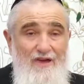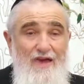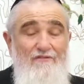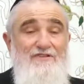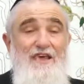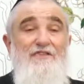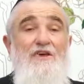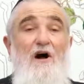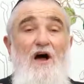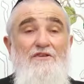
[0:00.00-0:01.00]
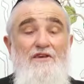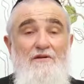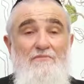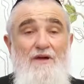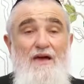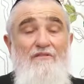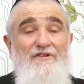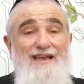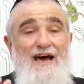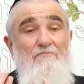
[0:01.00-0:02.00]
If it's not the Adam, if
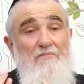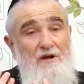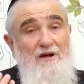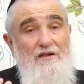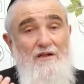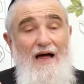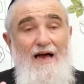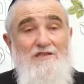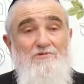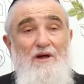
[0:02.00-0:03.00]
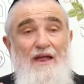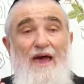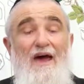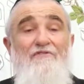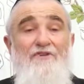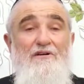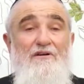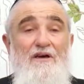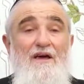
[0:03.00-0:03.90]
it's not Klal Yisrael after